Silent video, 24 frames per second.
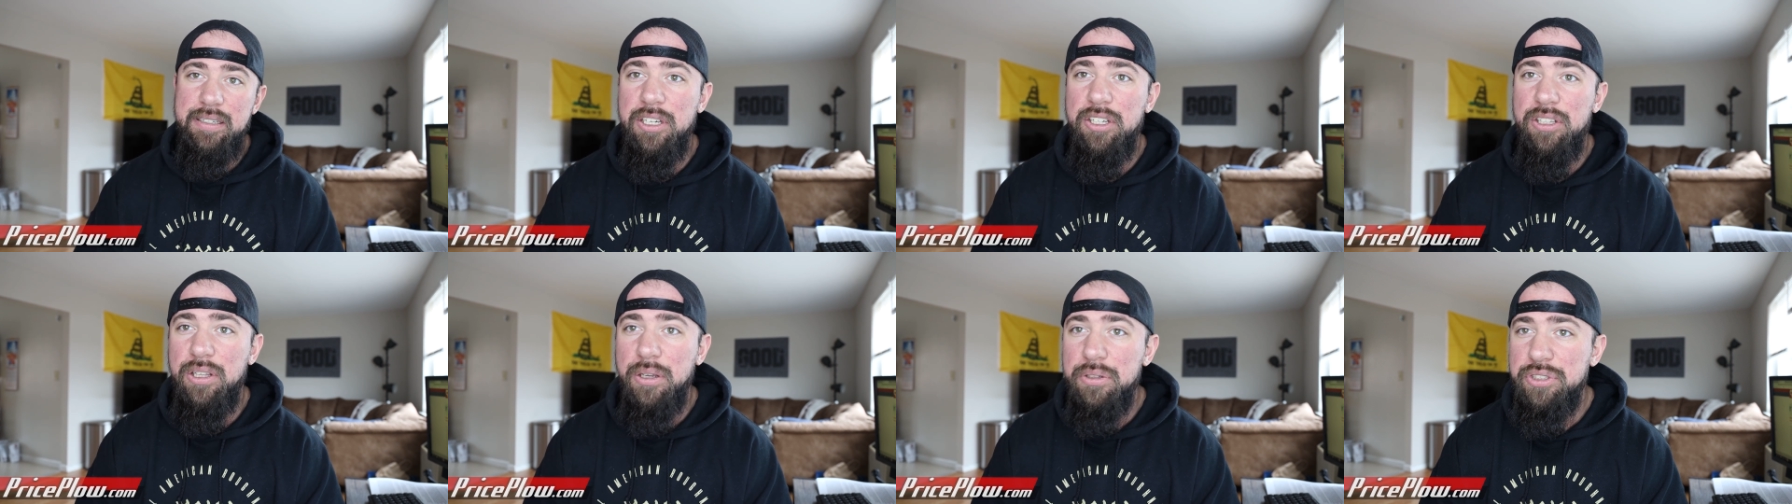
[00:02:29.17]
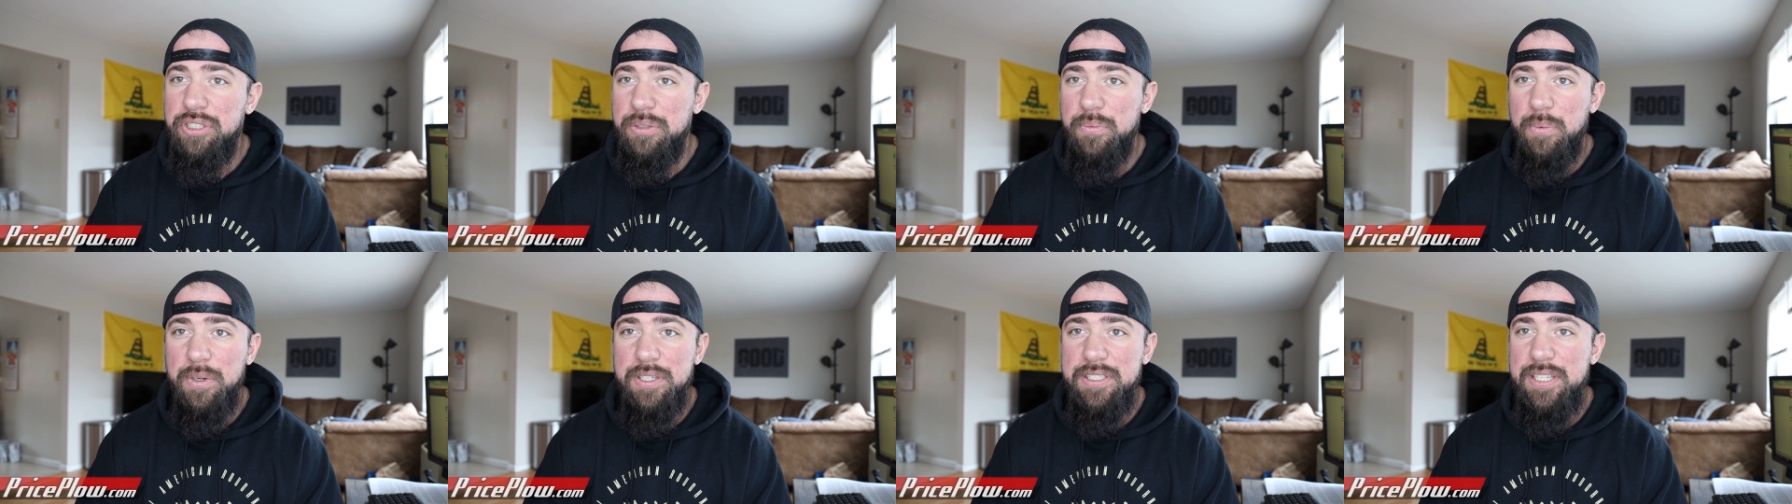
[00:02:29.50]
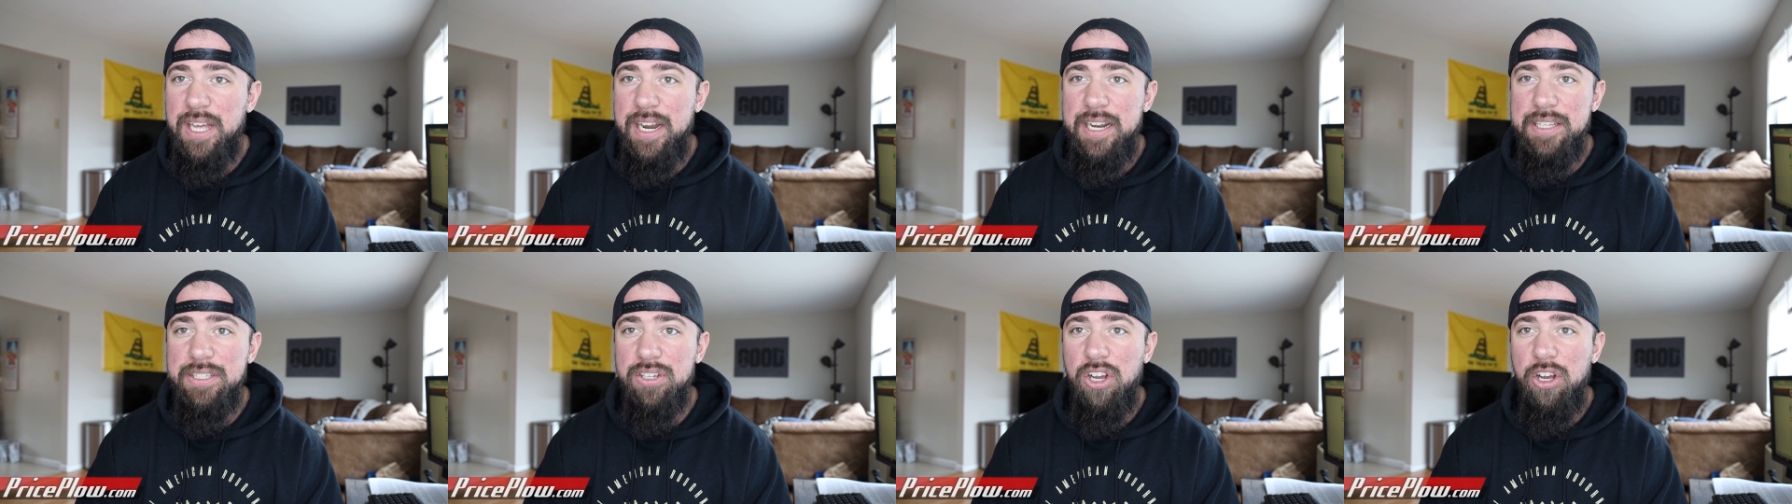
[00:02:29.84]
conclusion was
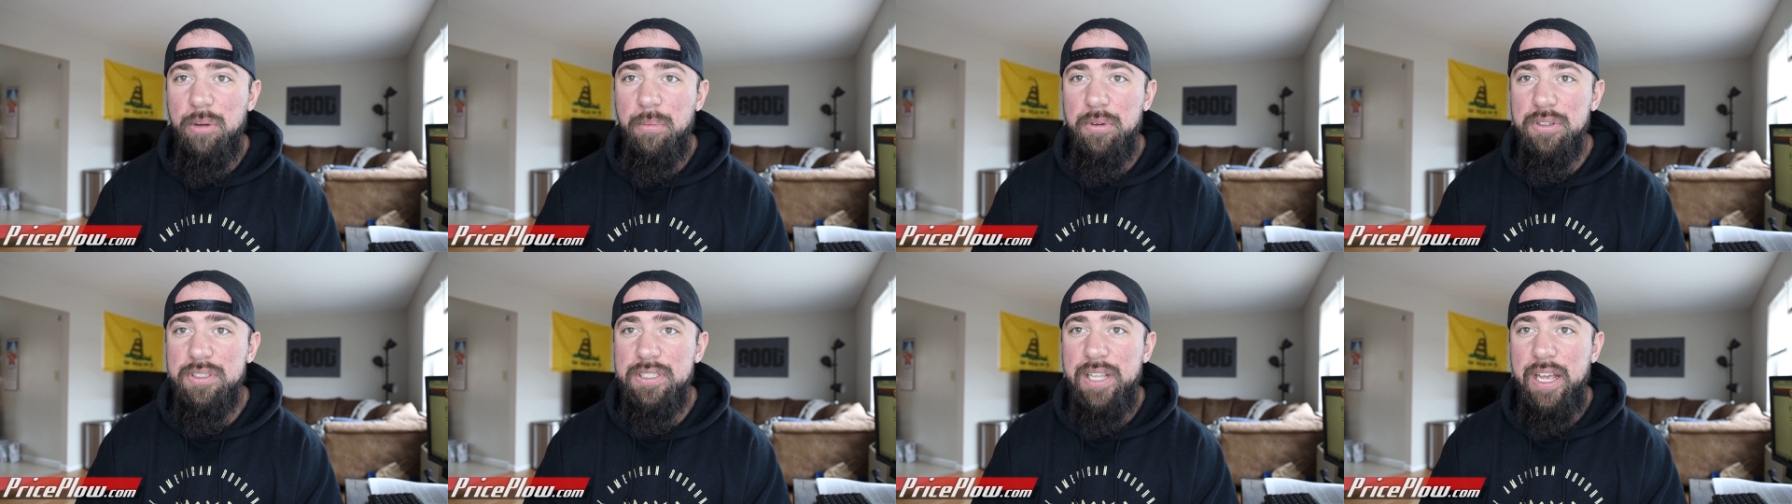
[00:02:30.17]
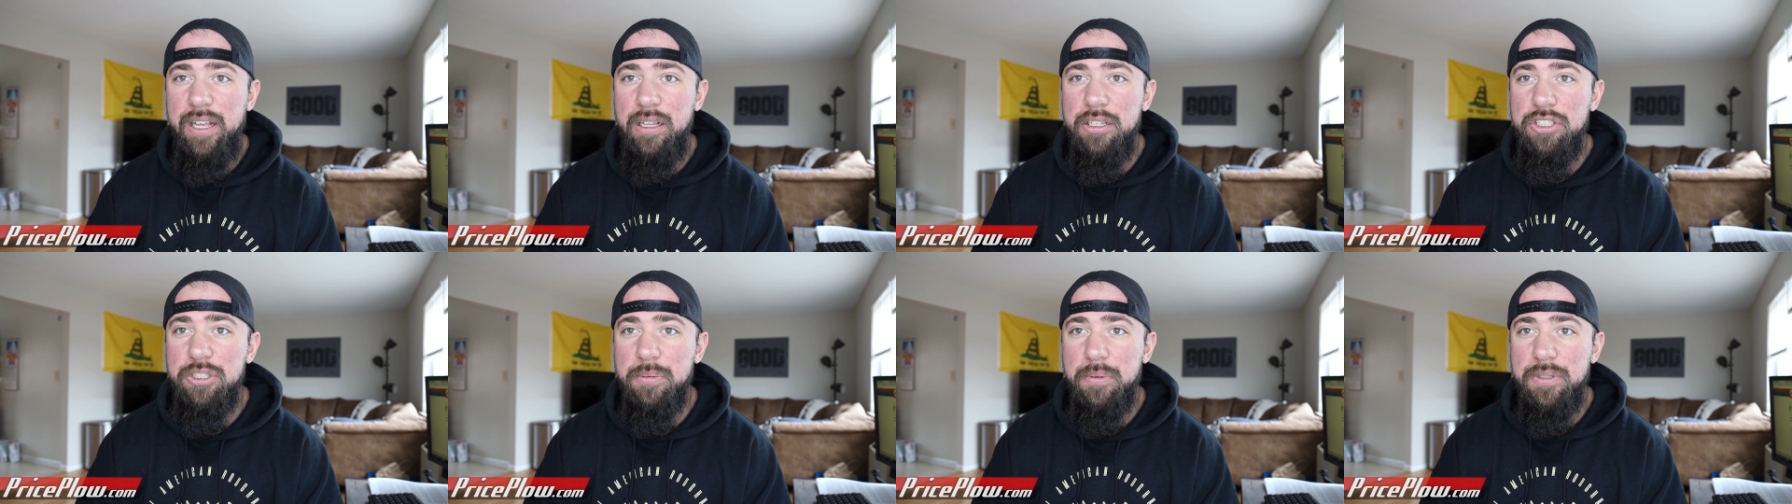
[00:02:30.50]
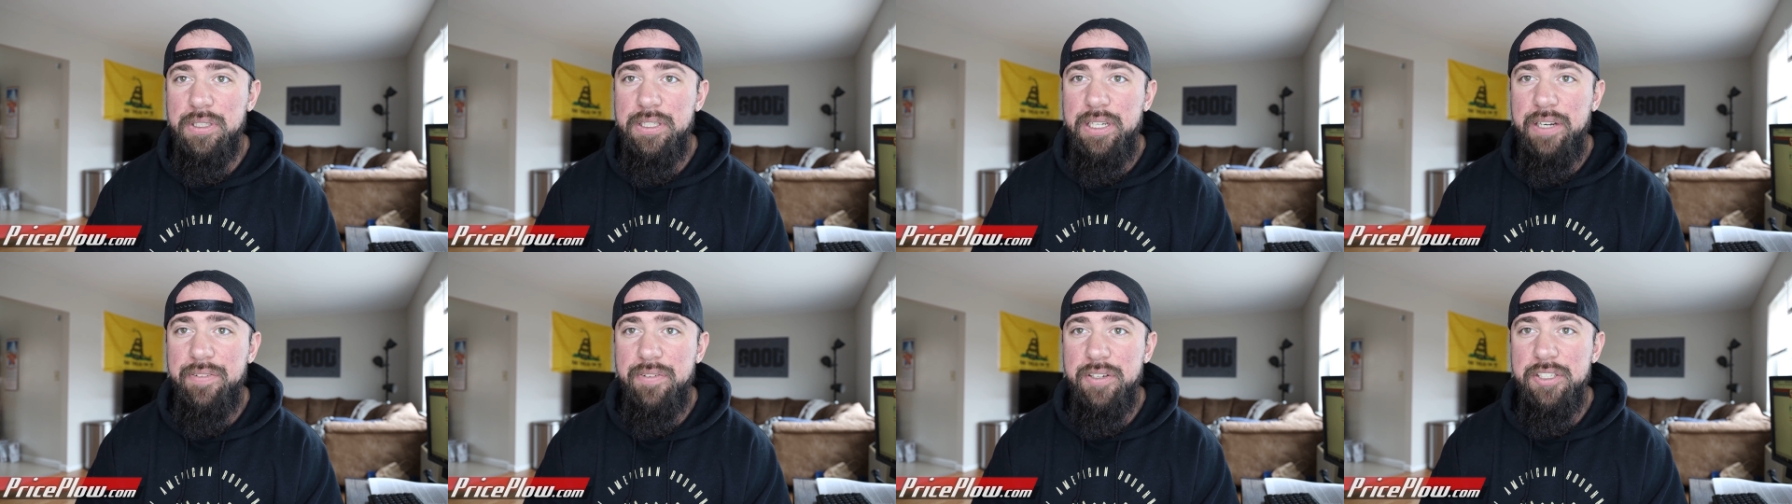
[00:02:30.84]
that it's almost negligible,
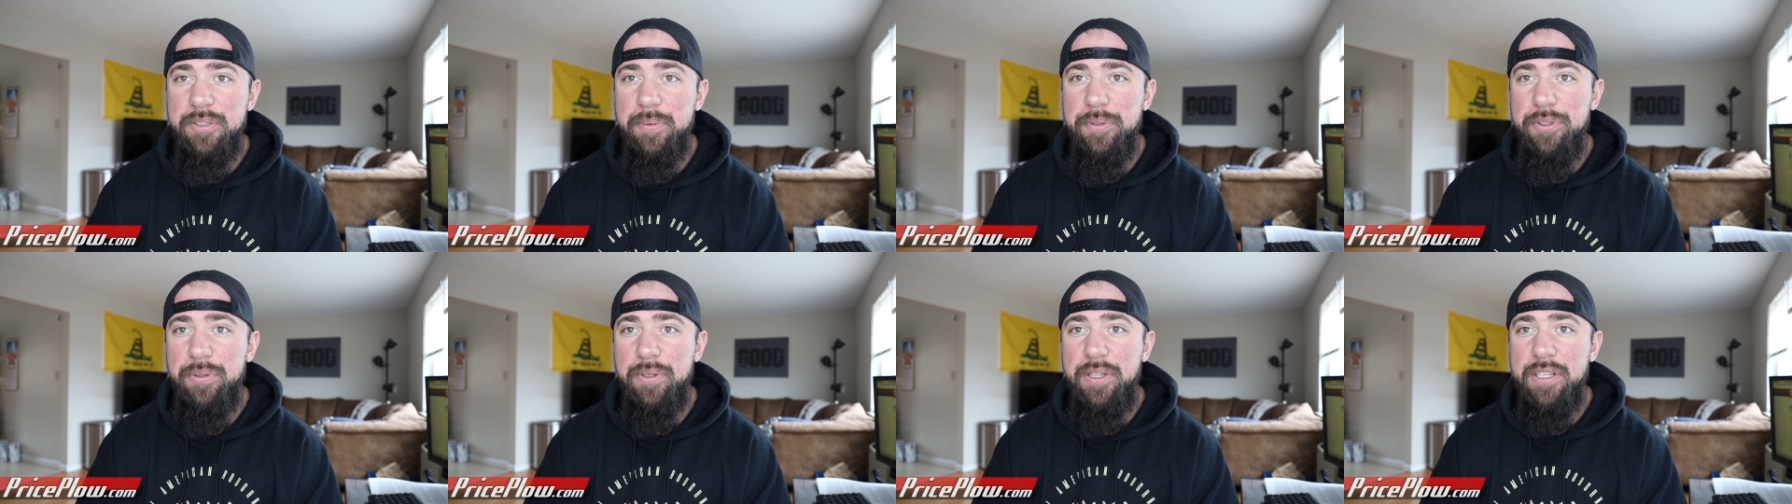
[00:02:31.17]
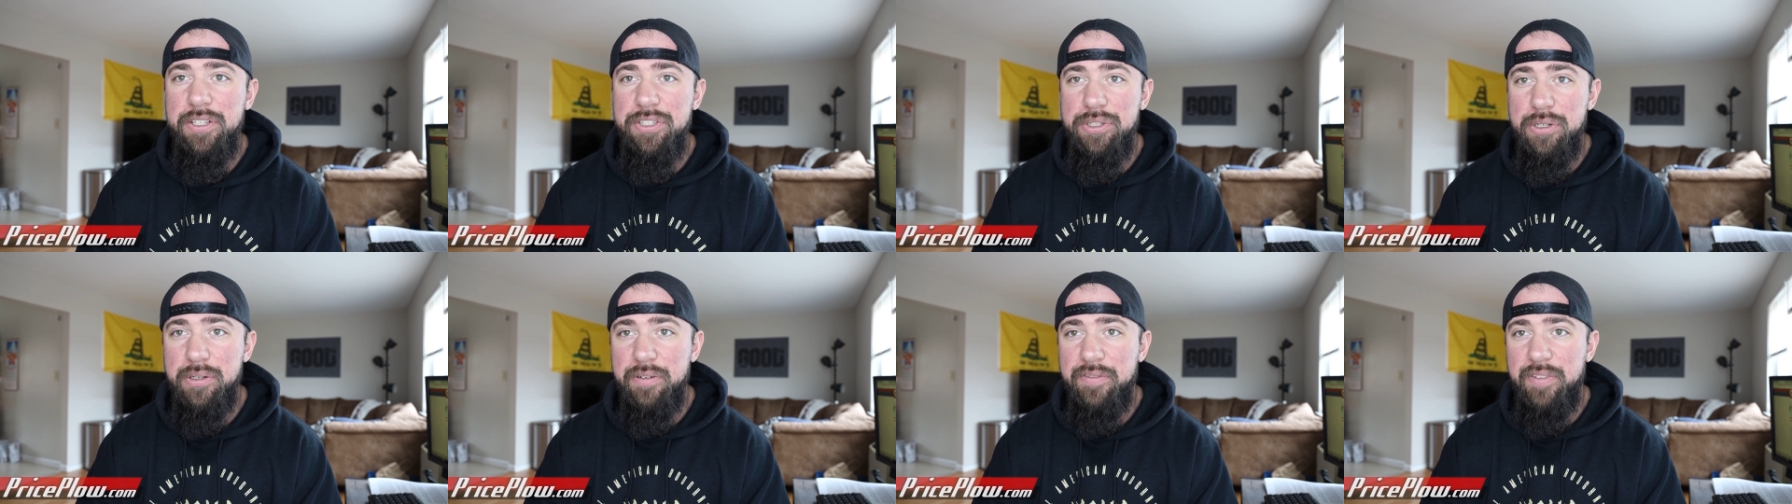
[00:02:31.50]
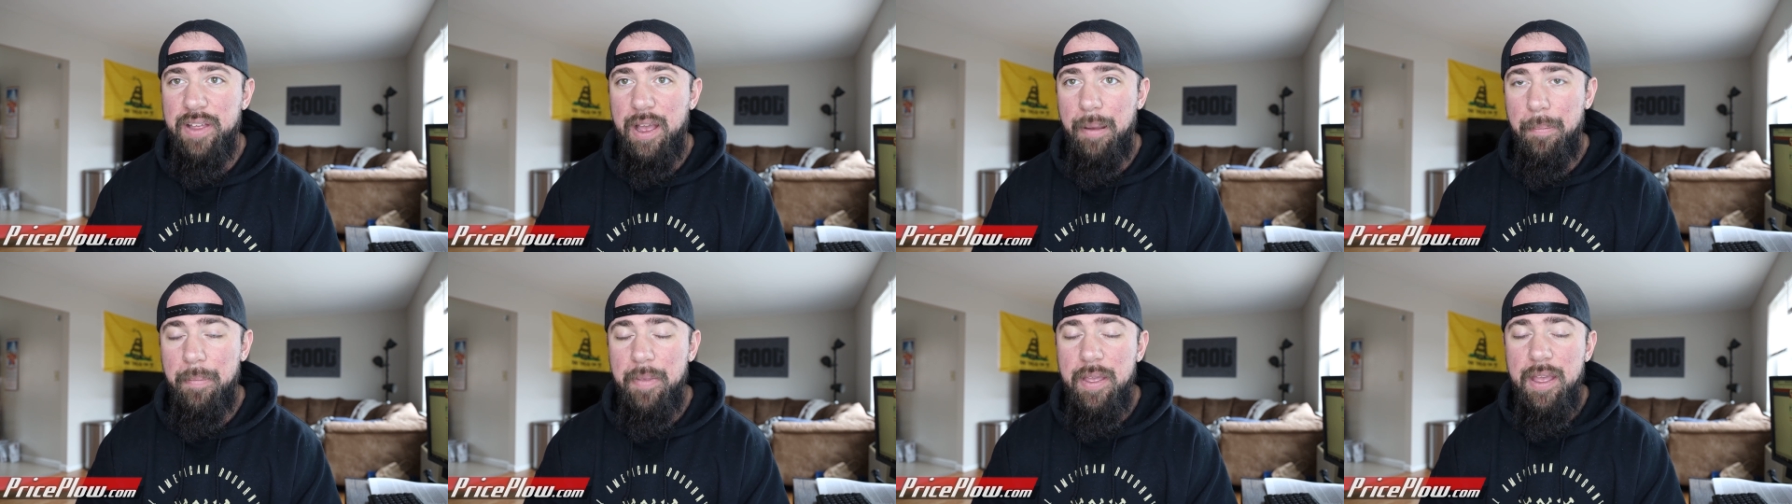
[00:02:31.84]
the difference between the two of
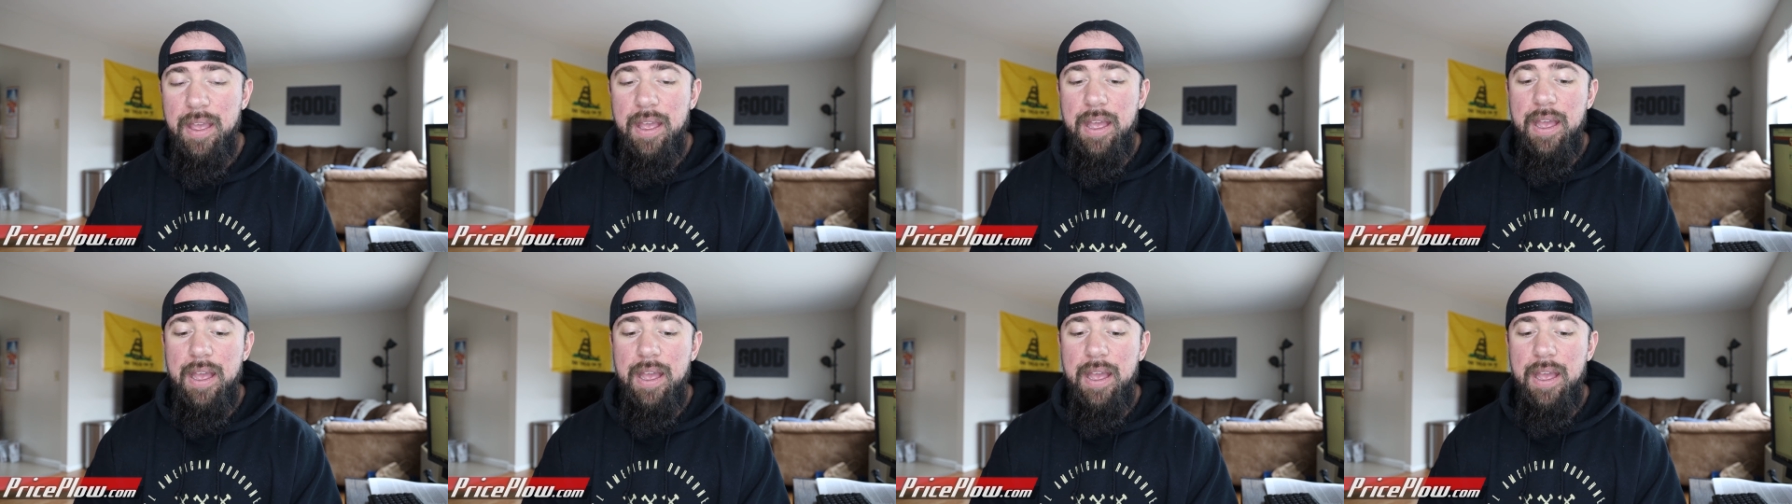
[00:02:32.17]
them.